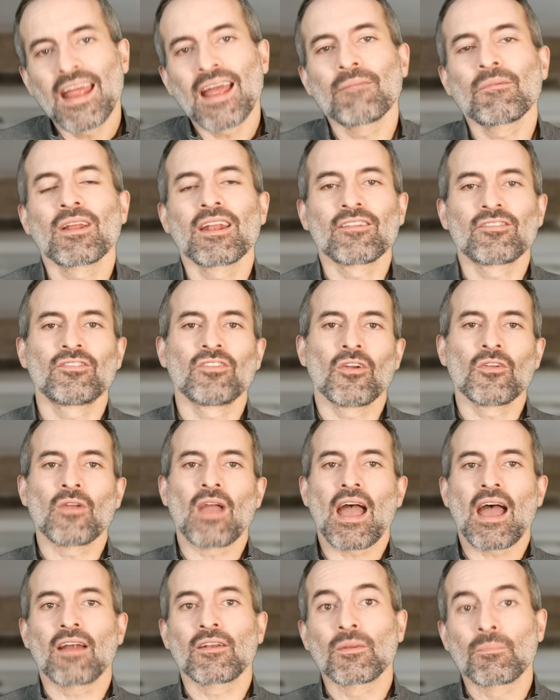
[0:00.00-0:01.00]
I'm going to show
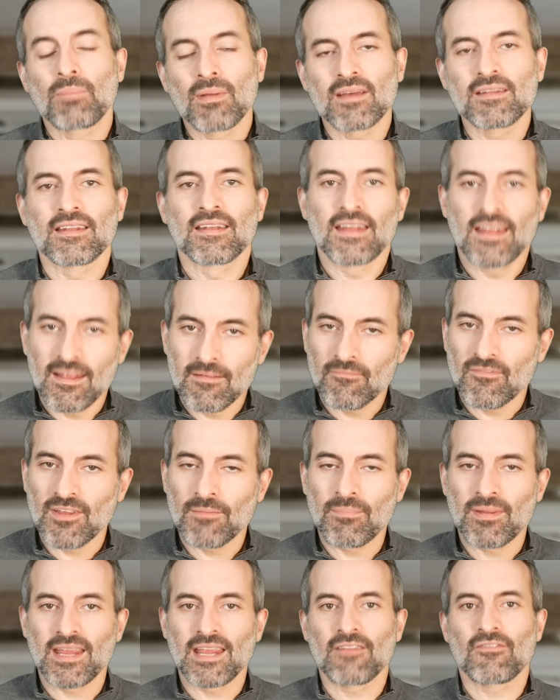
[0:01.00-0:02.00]
you how to build an
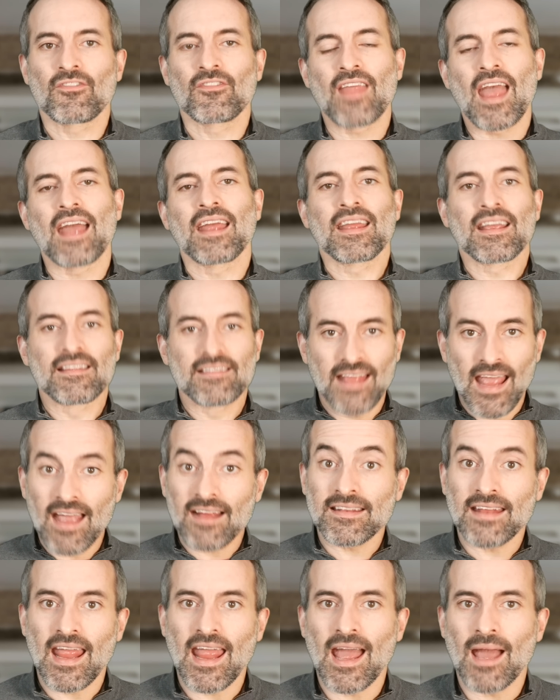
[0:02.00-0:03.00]
MVP for that
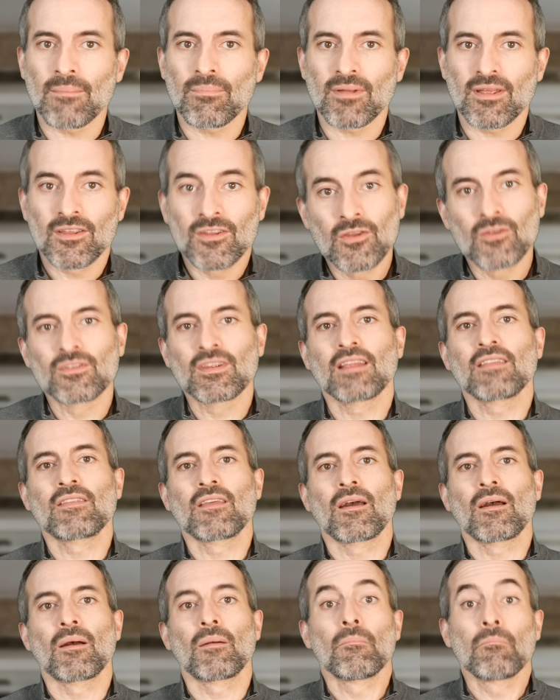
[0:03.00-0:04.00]
exact app using
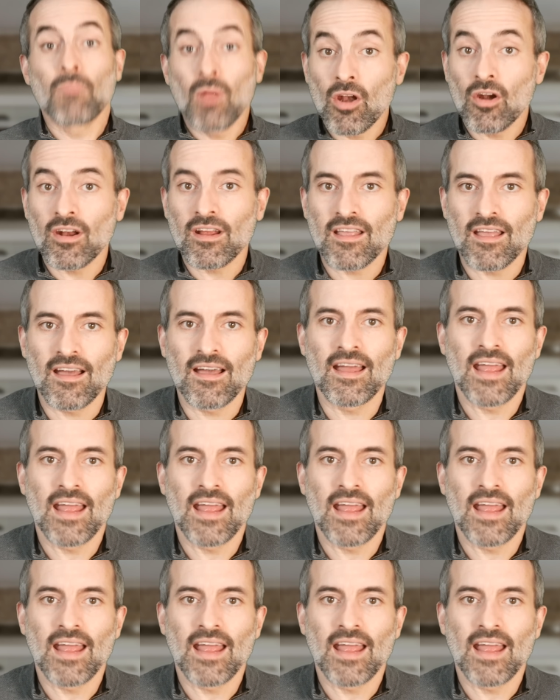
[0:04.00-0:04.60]
the Mureka